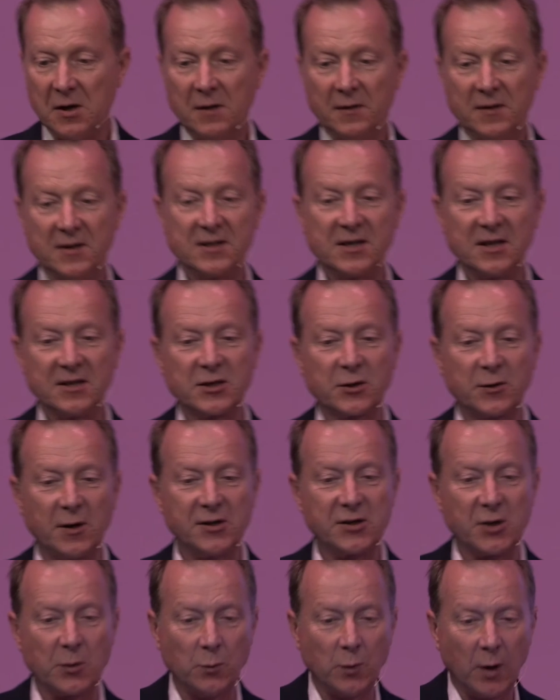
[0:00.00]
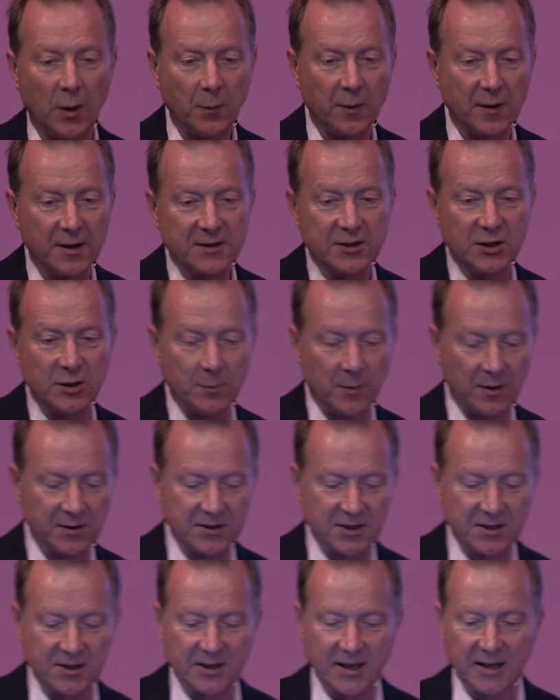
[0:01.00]
This is iteration one, where the two
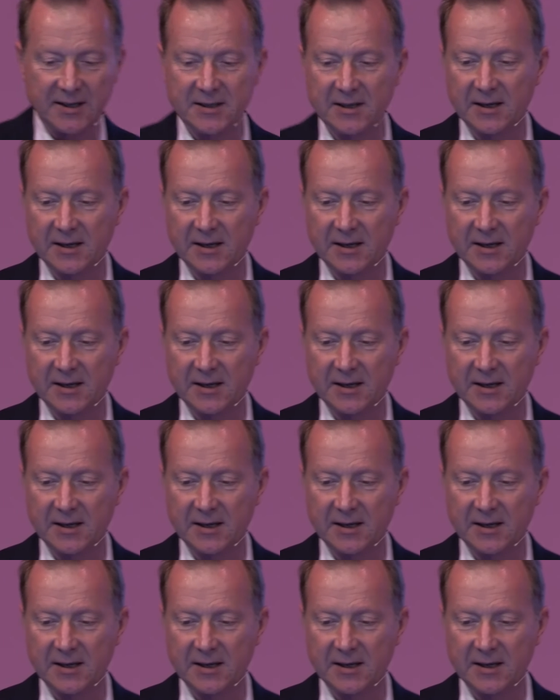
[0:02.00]
monsters get